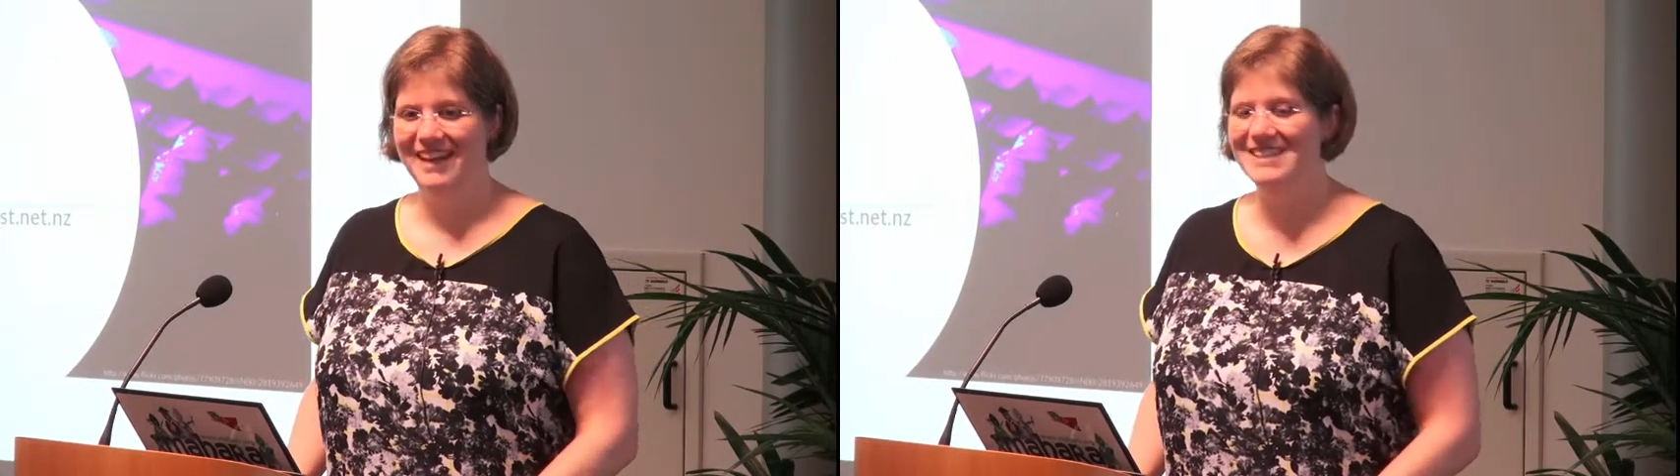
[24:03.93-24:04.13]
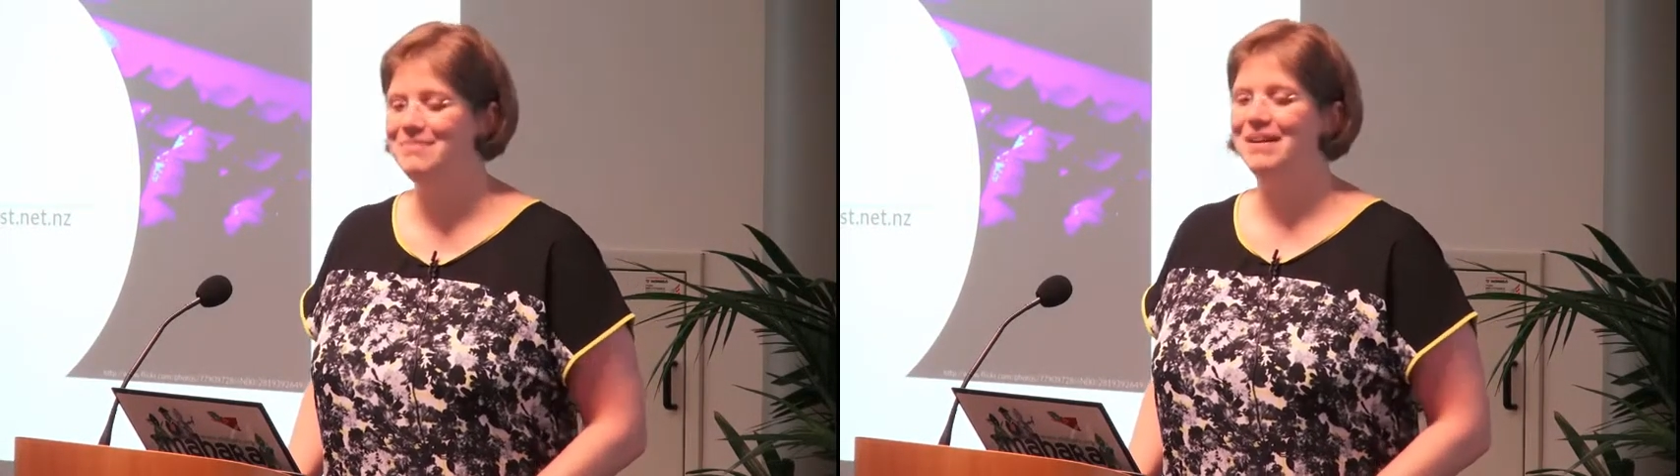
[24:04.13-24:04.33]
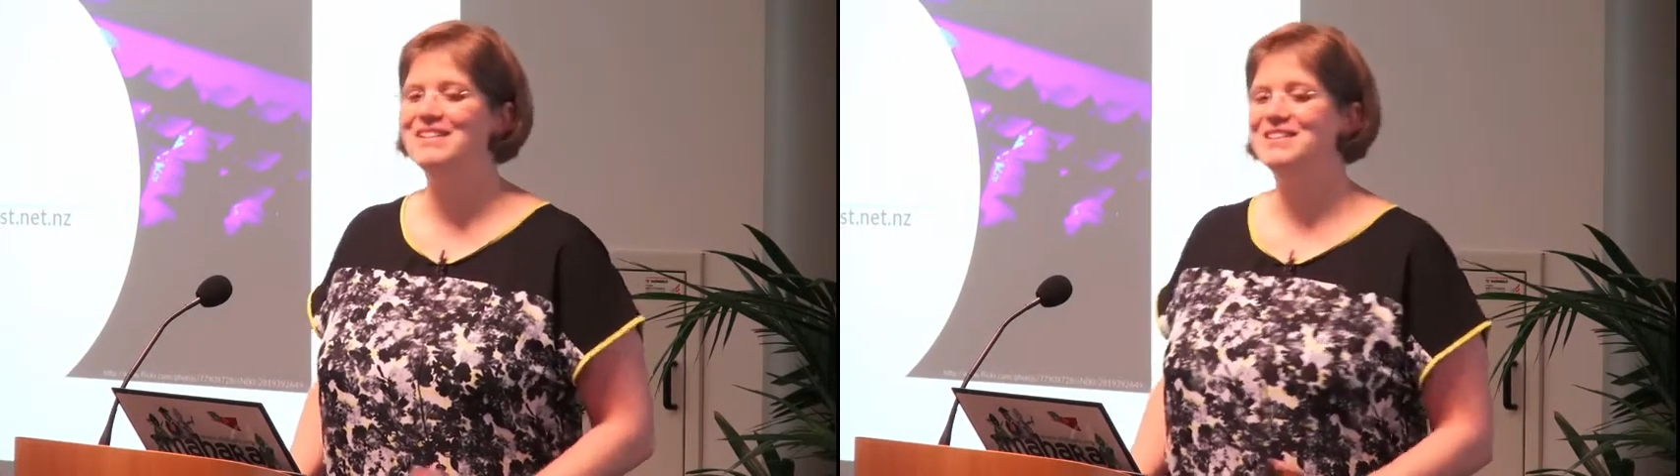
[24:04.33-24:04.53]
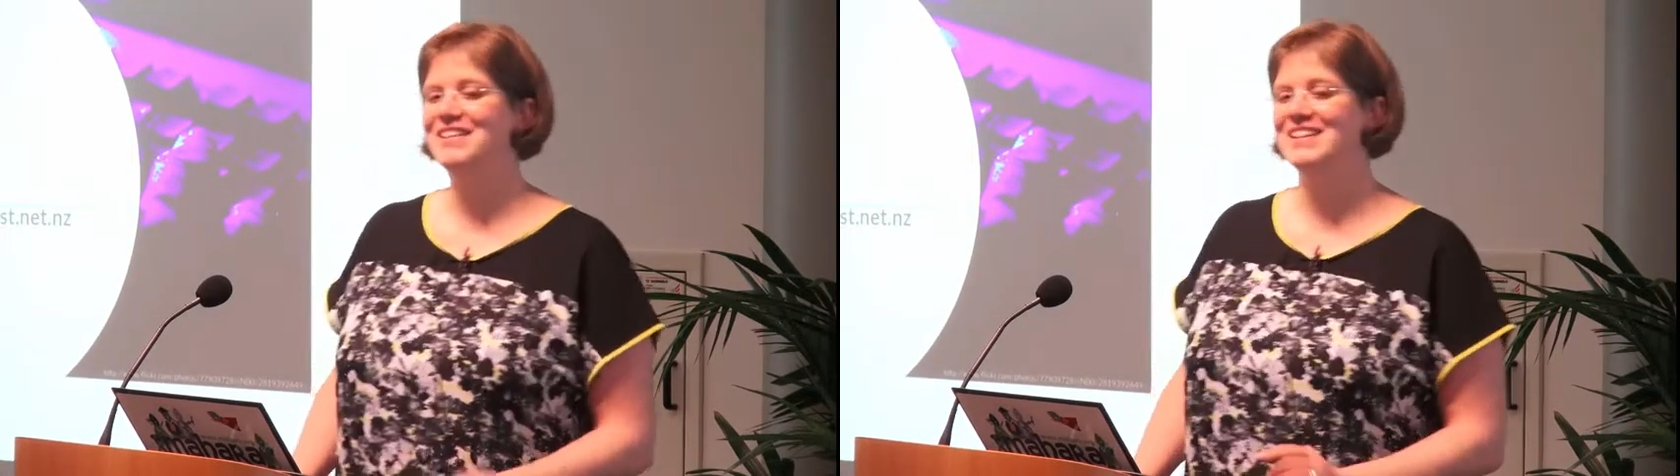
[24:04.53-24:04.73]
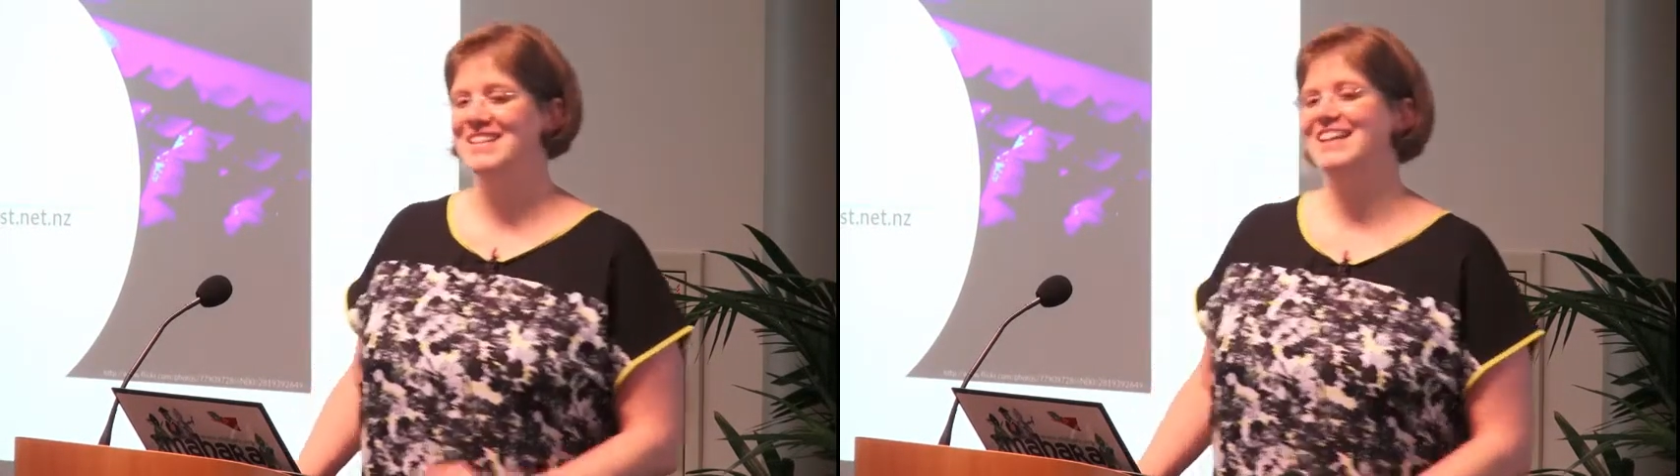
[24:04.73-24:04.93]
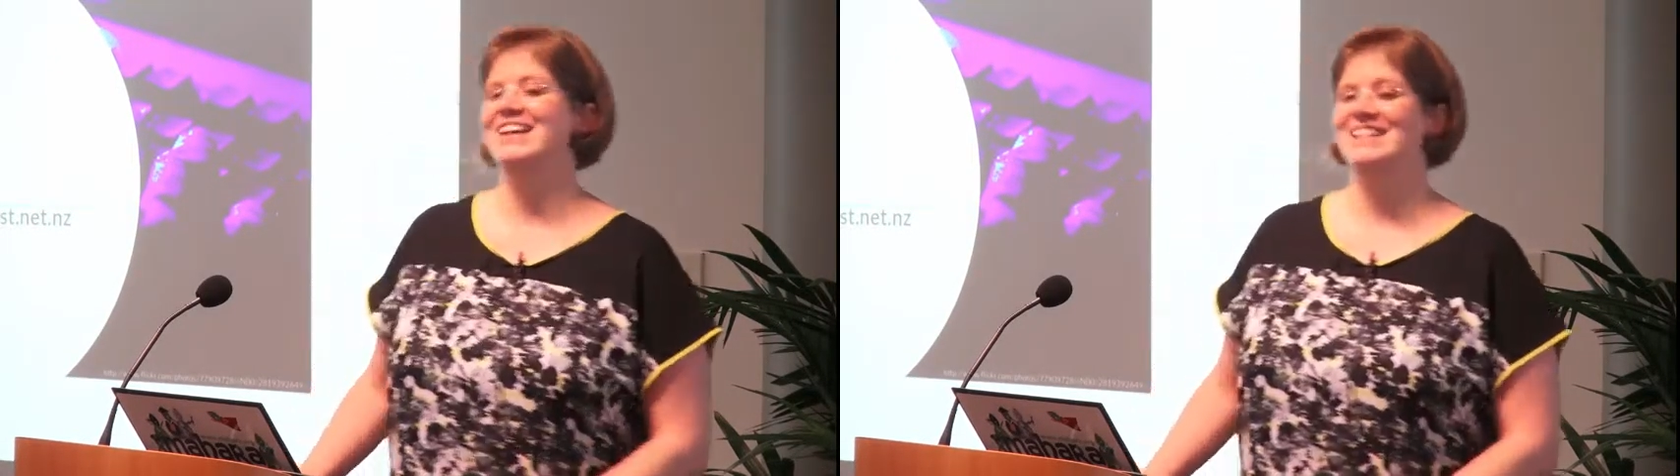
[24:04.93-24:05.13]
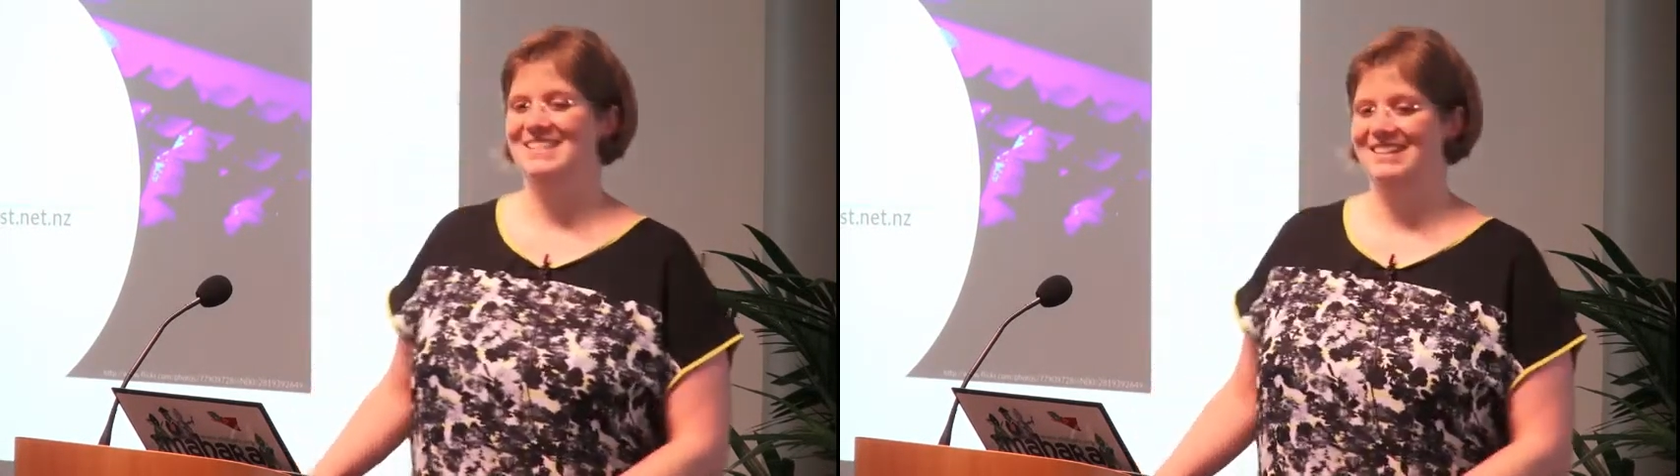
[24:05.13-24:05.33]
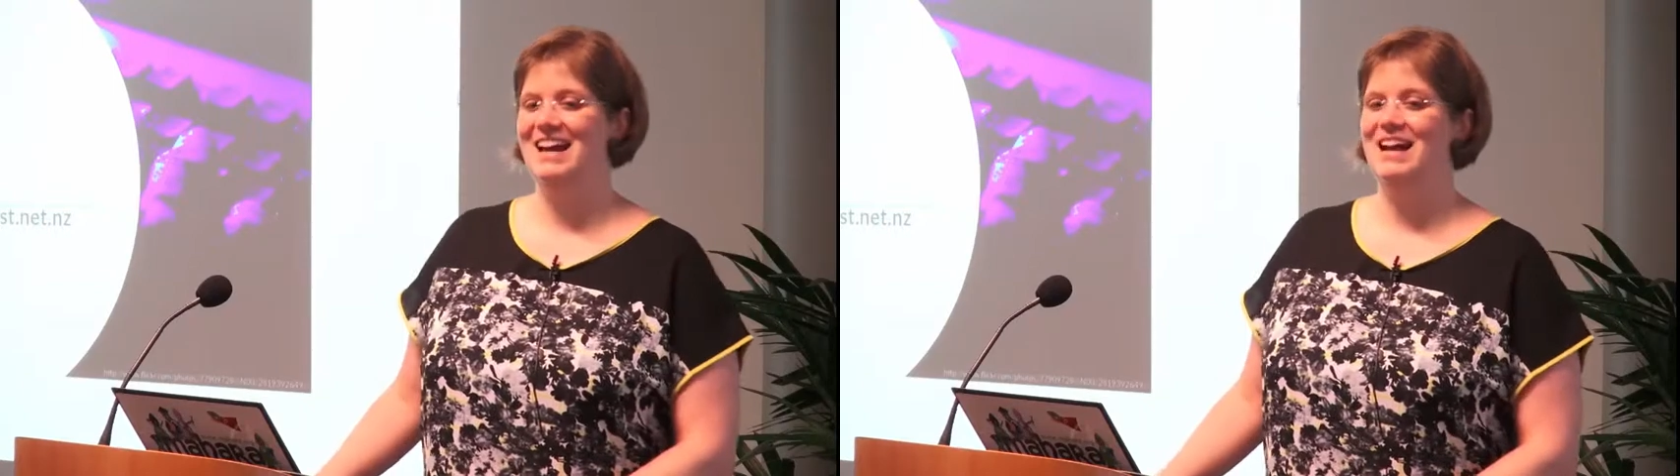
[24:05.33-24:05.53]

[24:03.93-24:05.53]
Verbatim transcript: Depends on the settings.